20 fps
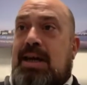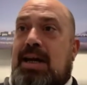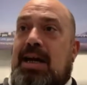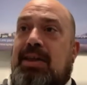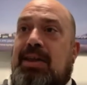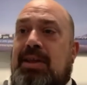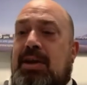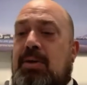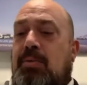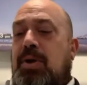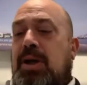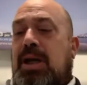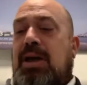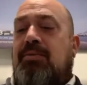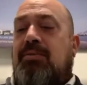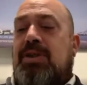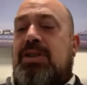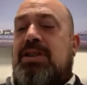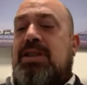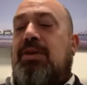and then
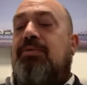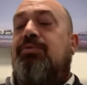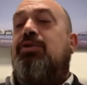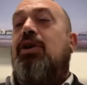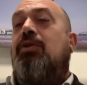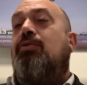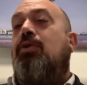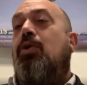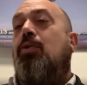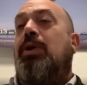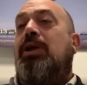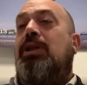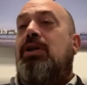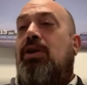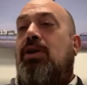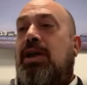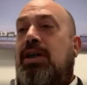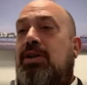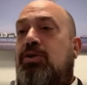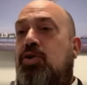whatever's left over, we
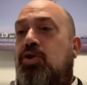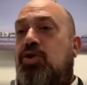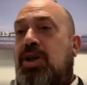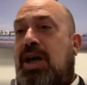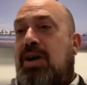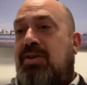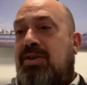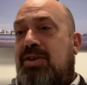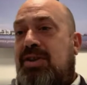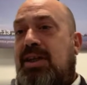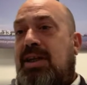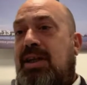donate to charity.